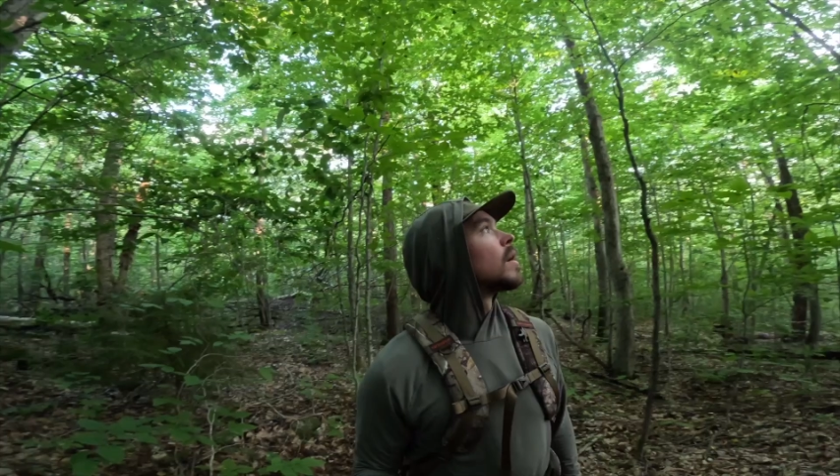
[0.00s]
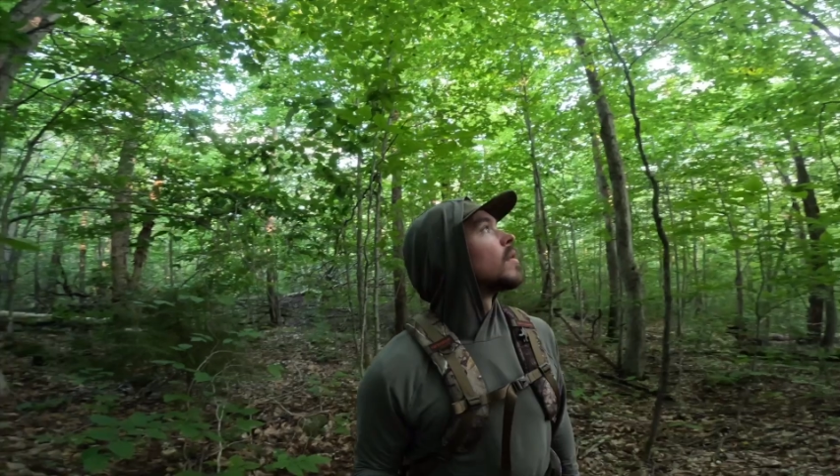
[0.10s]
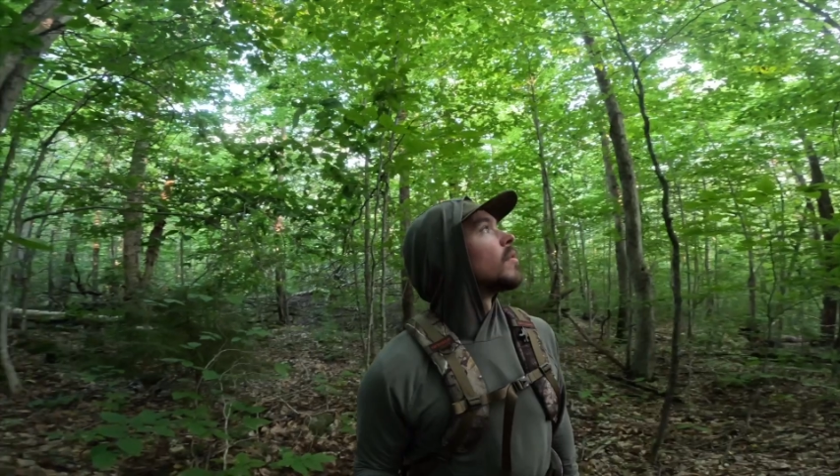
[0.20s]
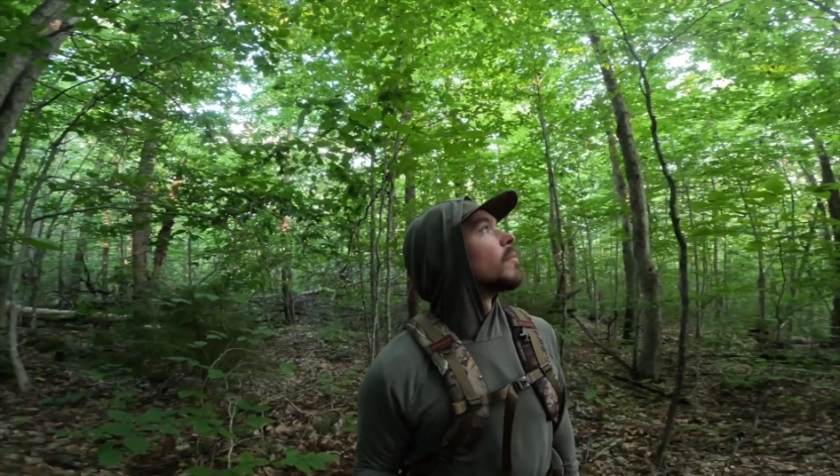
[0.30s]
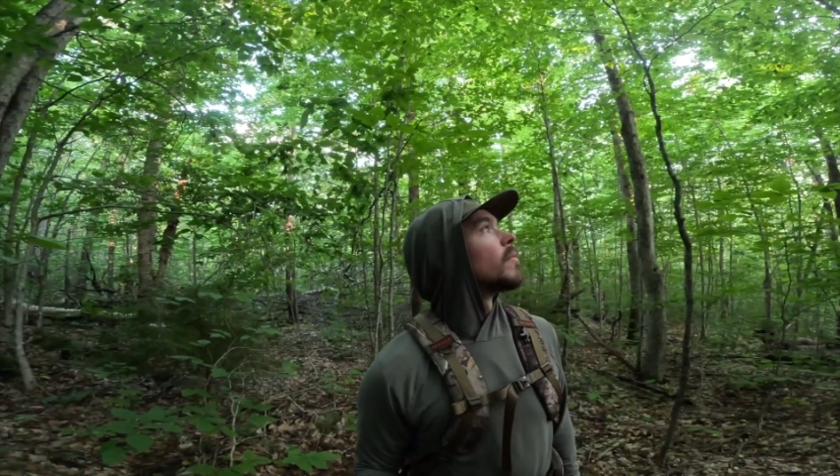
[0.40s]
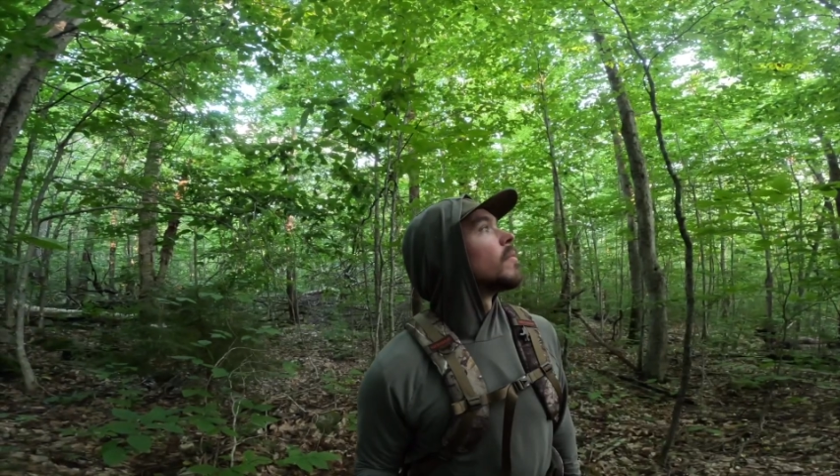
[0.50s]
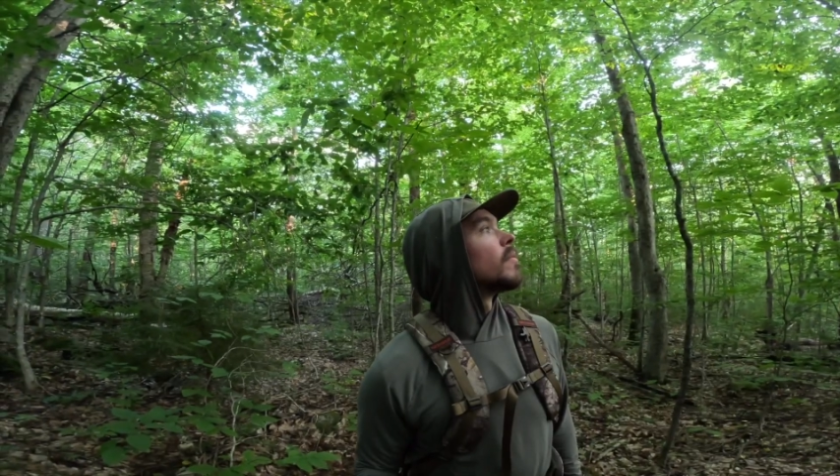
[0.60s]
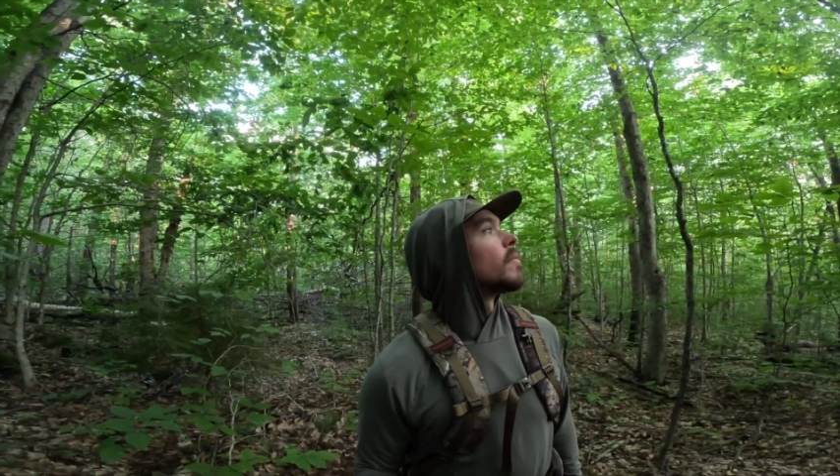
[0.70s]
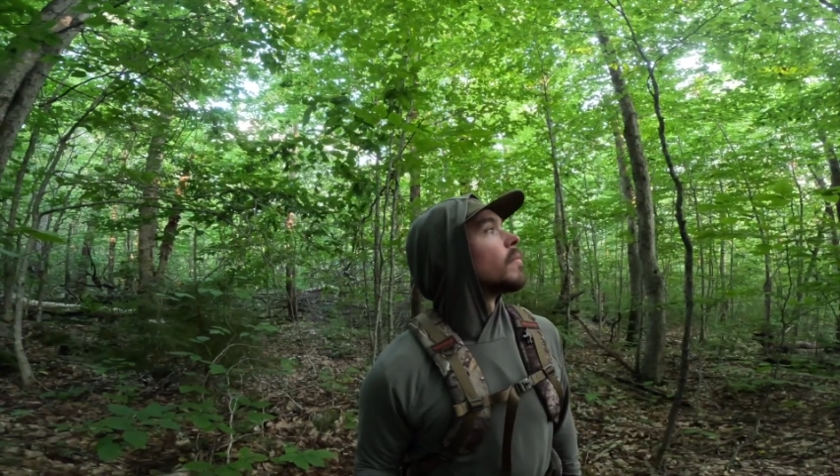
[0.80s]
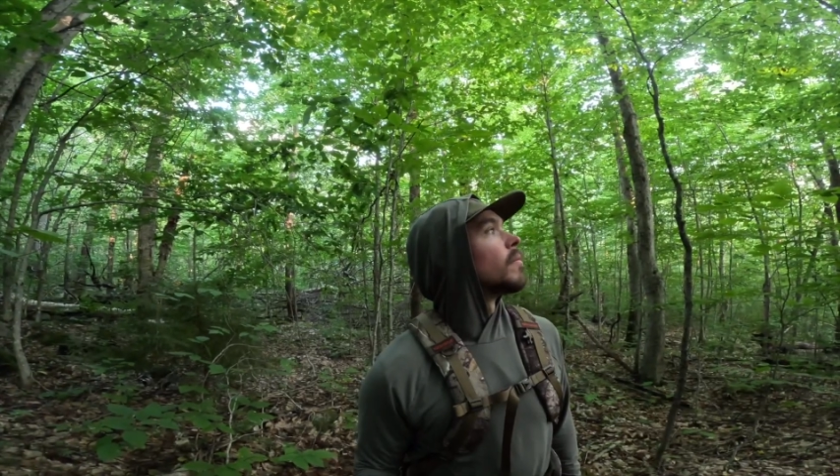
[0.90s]
The
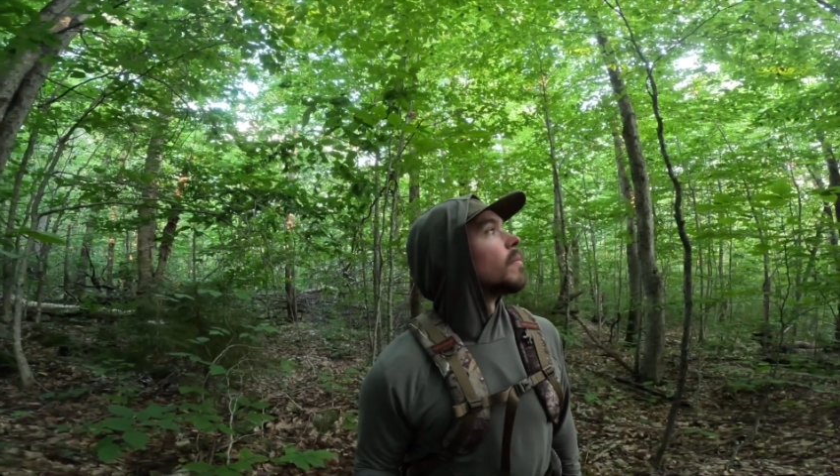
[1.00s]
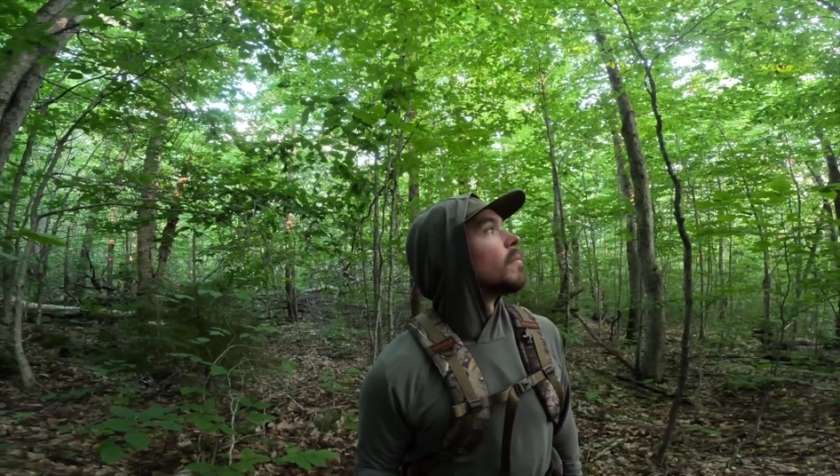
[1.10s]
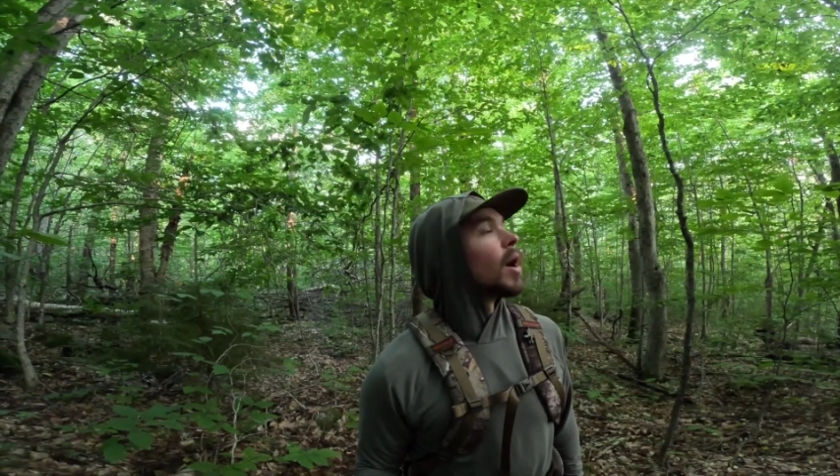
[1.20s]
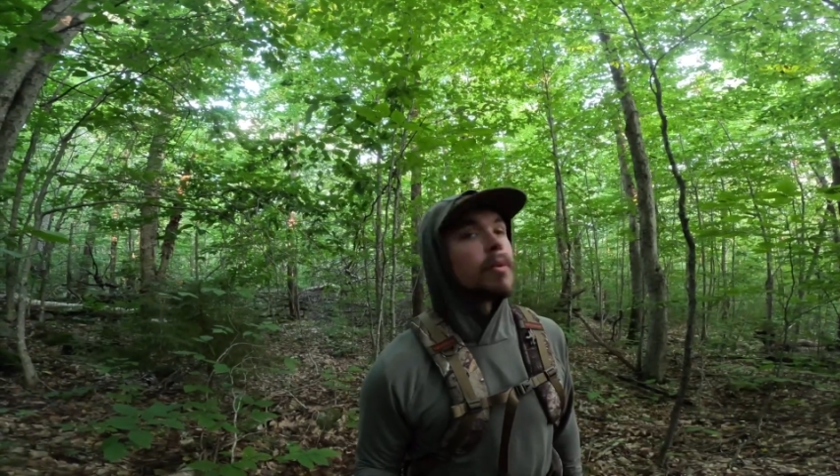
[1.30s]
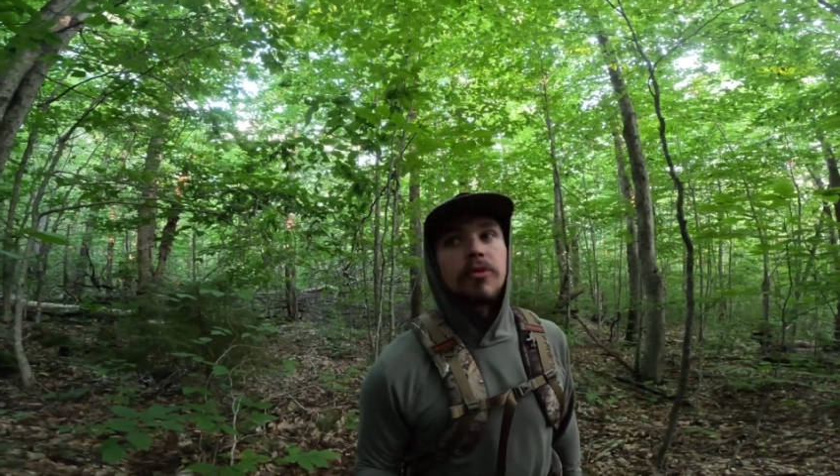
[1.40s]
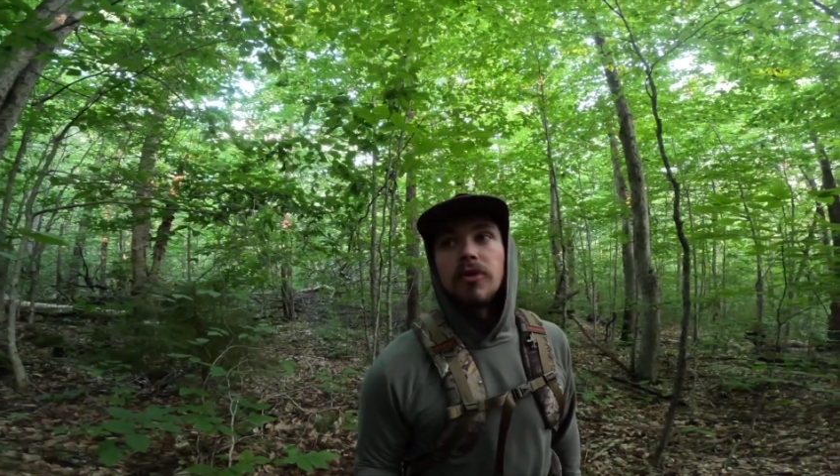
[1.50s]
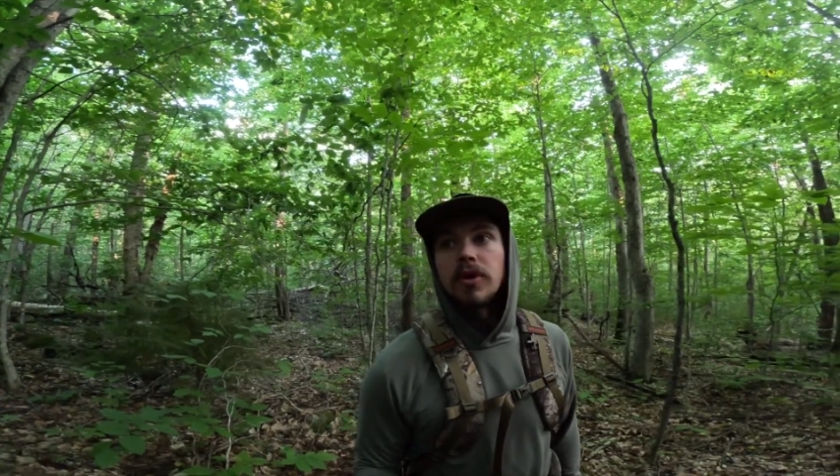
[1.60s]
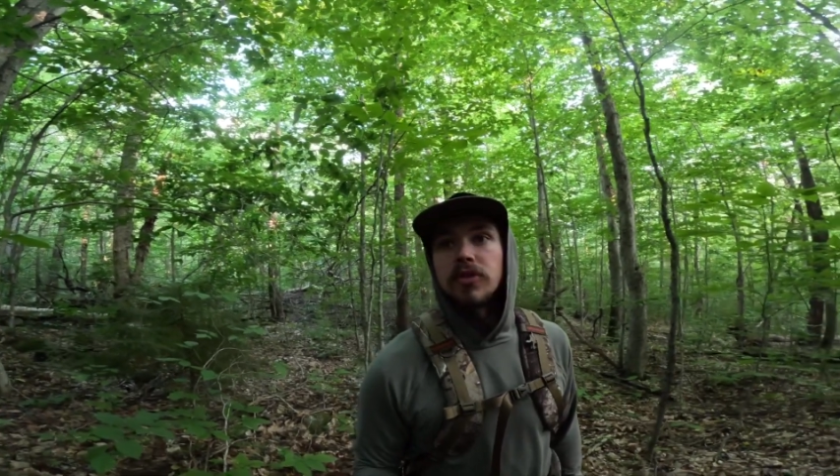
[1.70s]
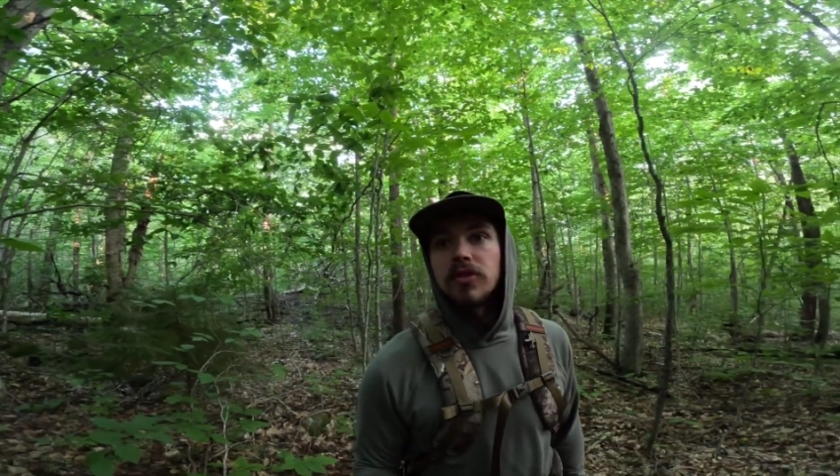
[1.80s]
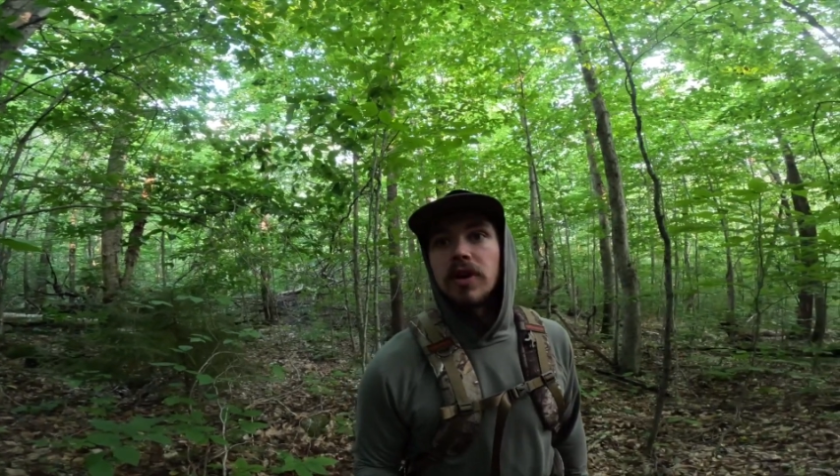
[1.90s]
mom's real
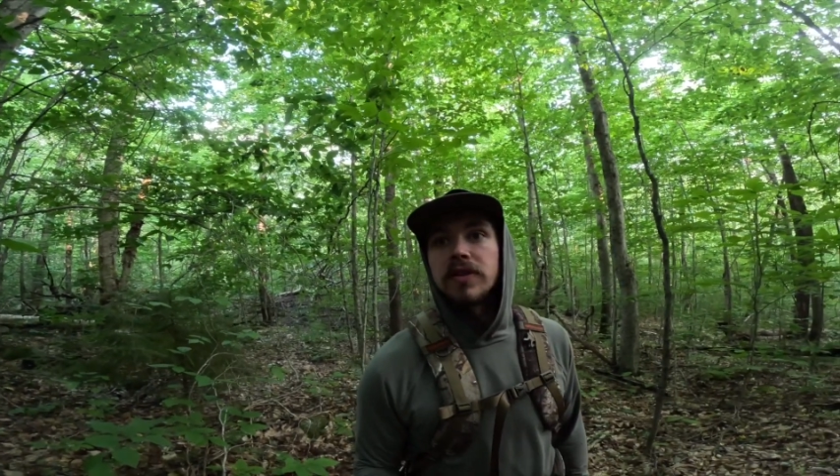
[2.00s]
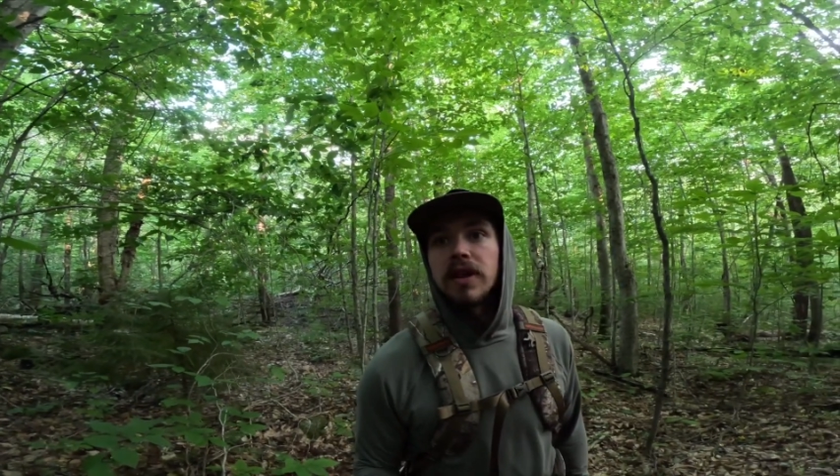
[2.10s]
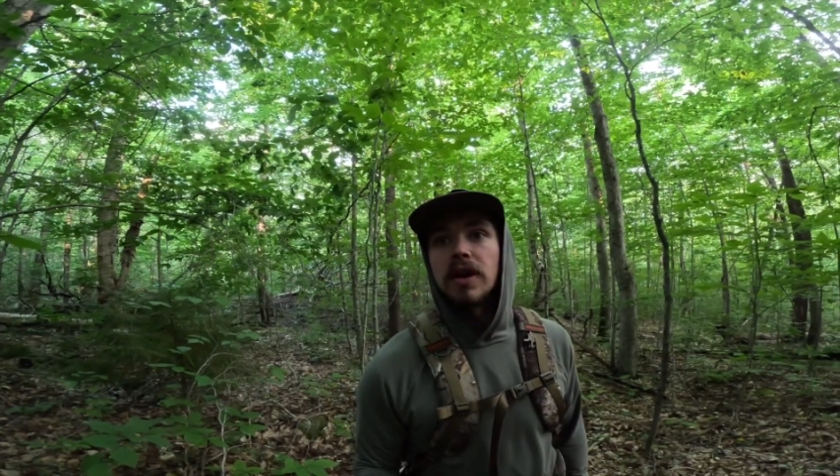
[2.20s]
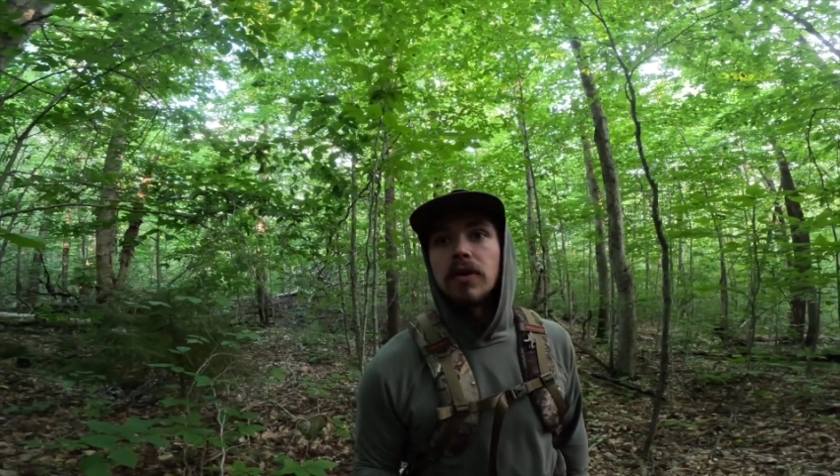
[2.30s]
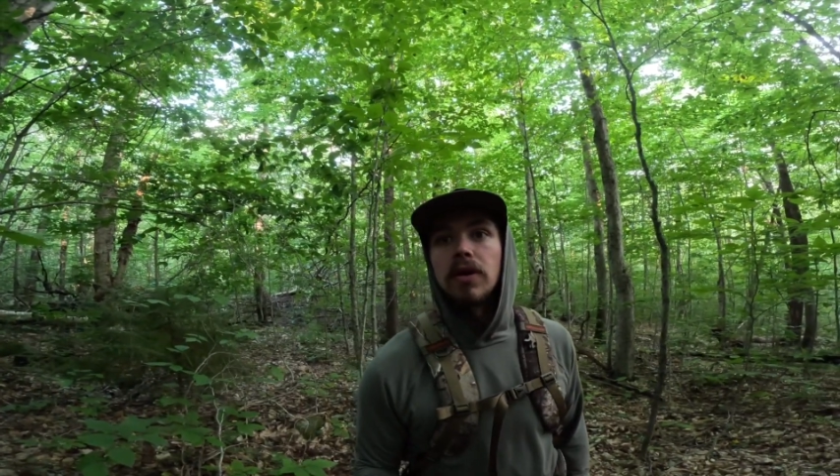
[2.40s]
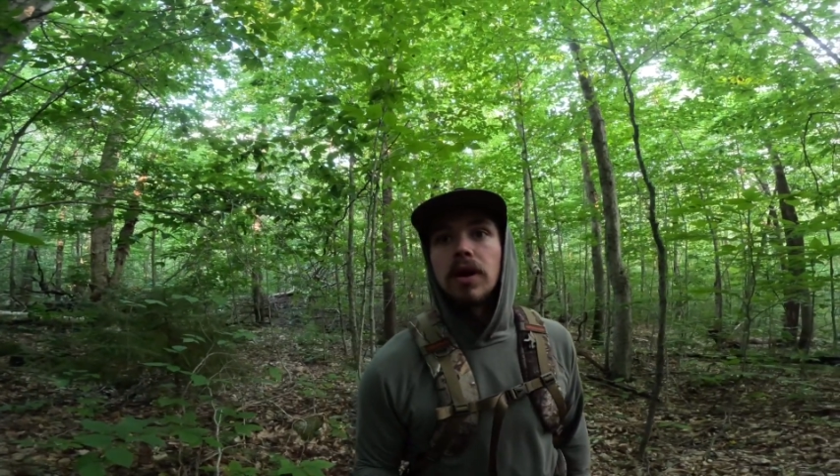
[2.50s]
stressed out.